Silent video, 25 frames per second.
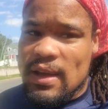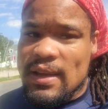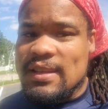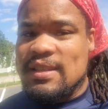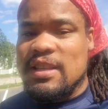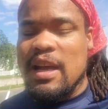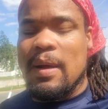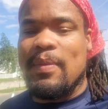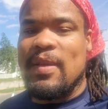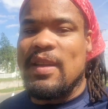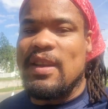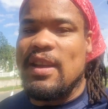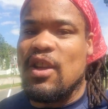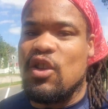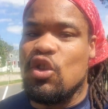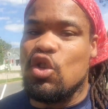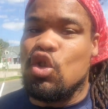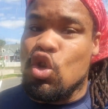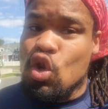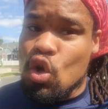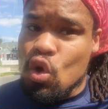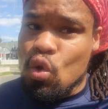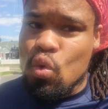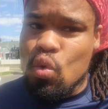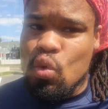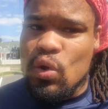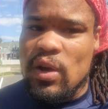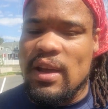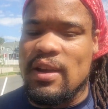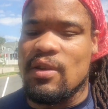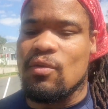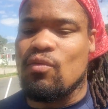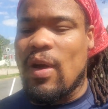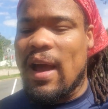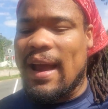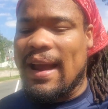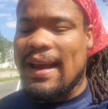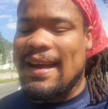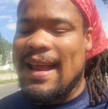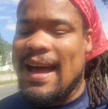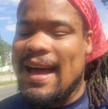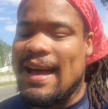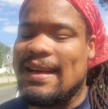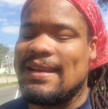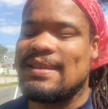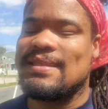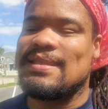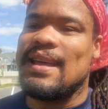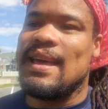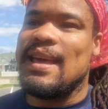something that you can
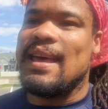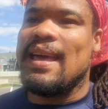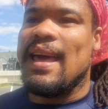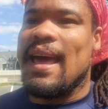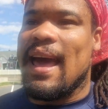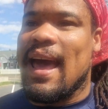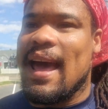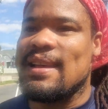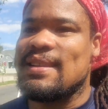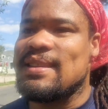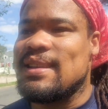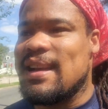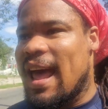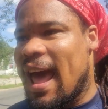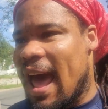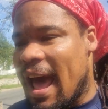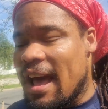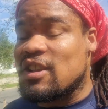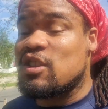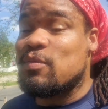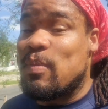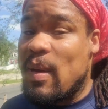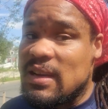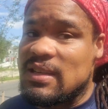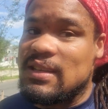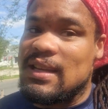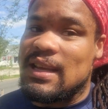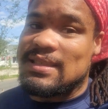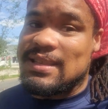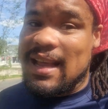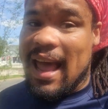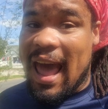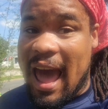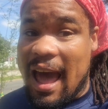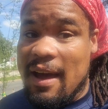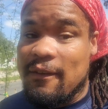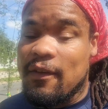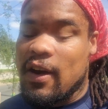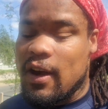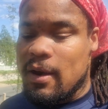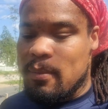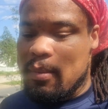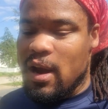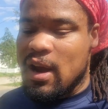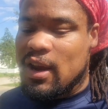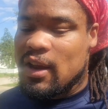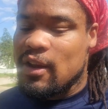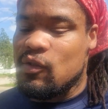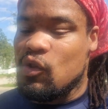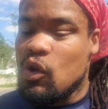recognize as an, especially as an African
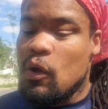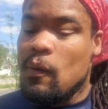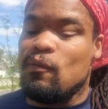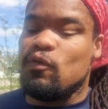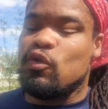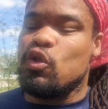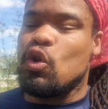American,